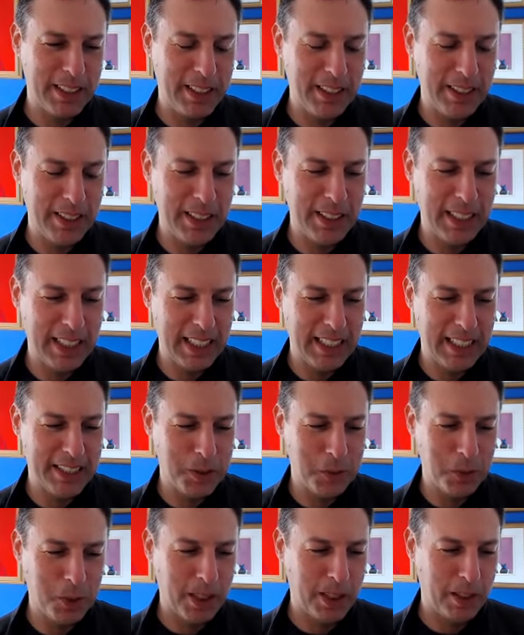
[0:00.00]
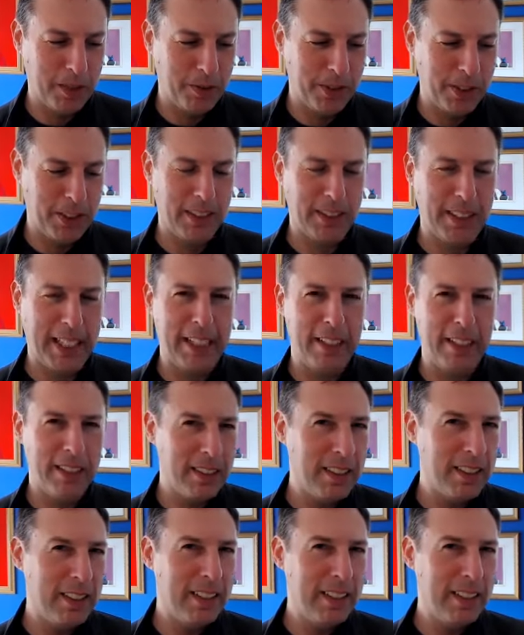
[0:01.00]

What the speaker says: good, and I just wanted to feel lighter.